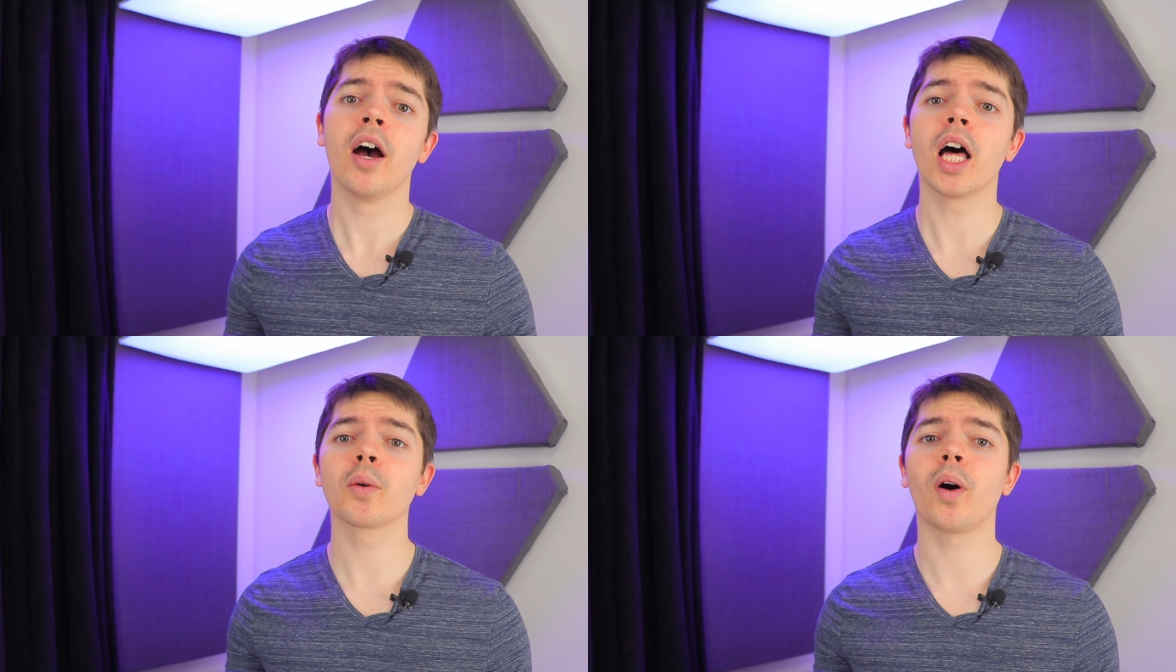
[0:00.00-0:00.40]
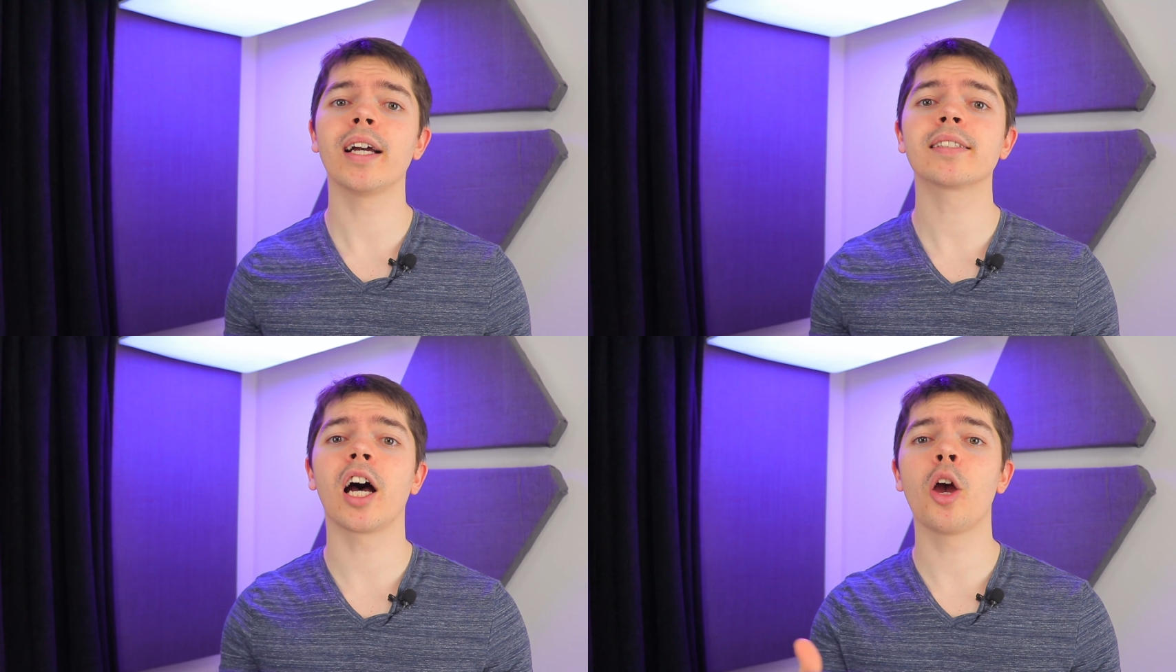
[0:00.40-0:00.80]

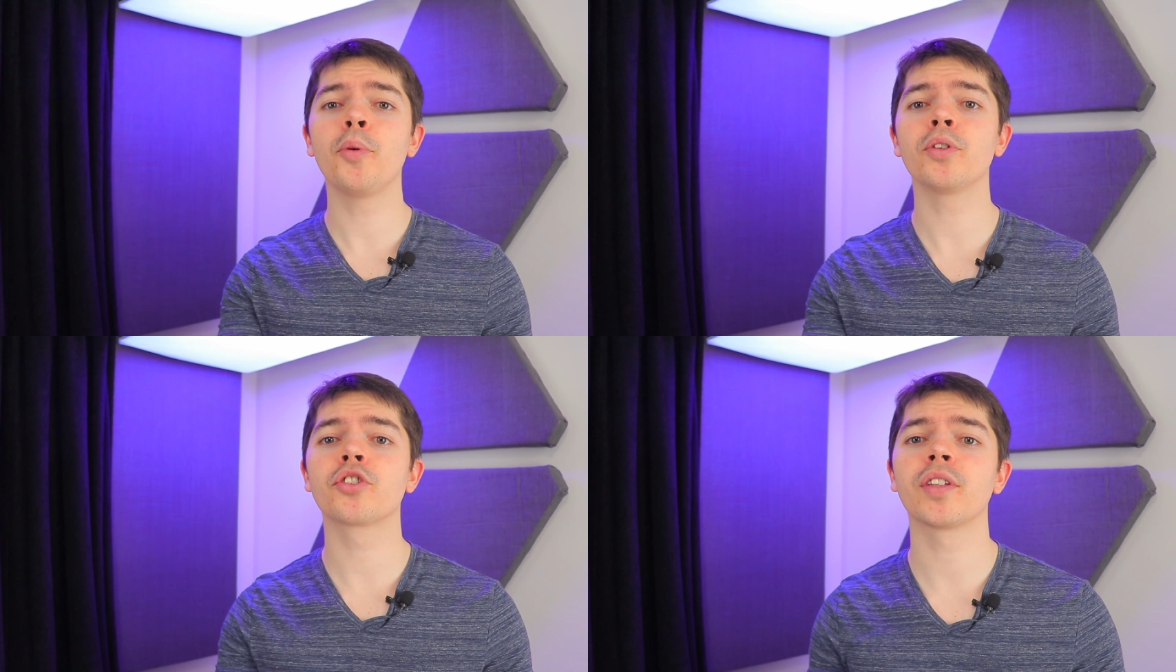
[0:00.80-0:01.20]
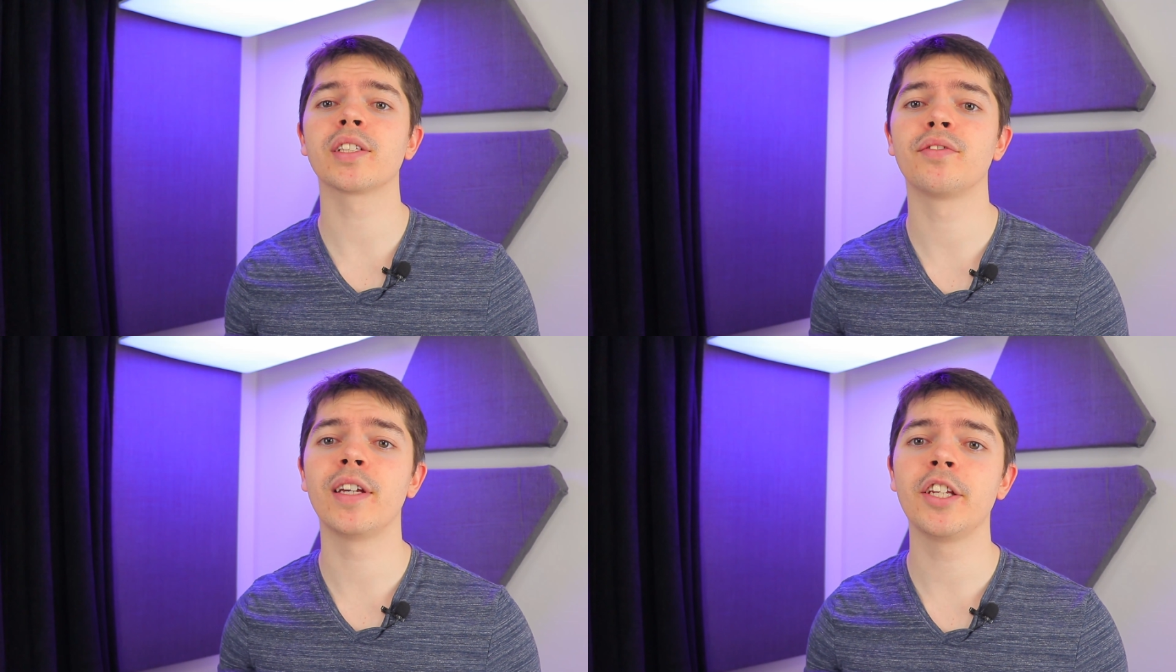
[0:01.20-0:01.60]
Otherwise, I hope you enjoyed
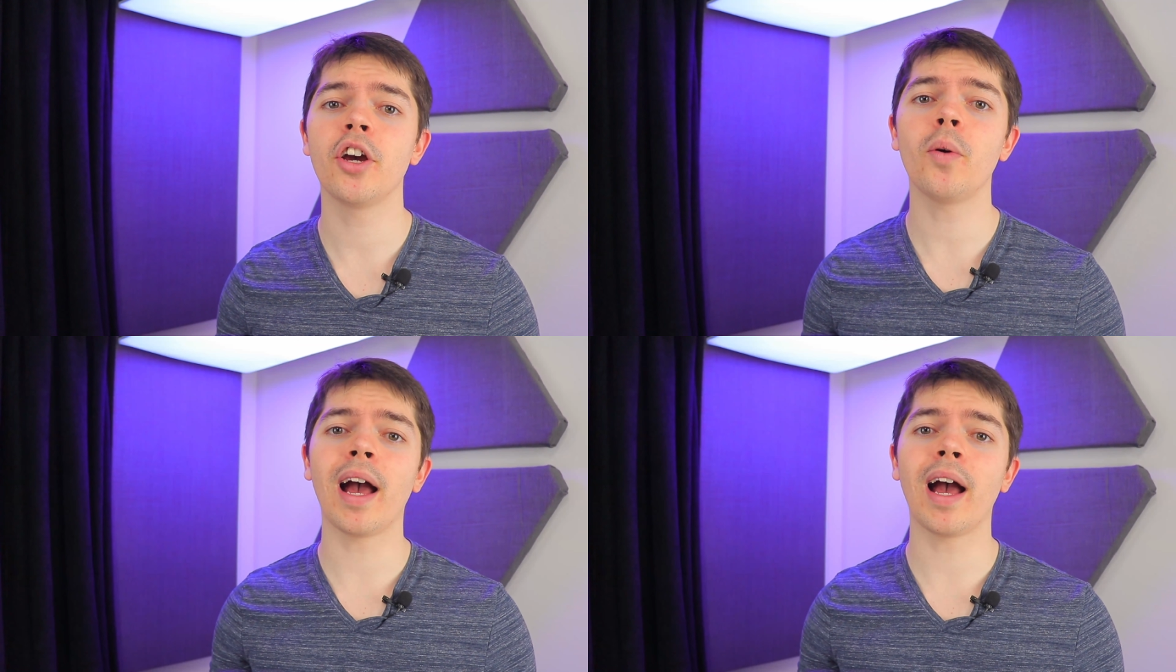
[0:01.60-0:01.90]
this video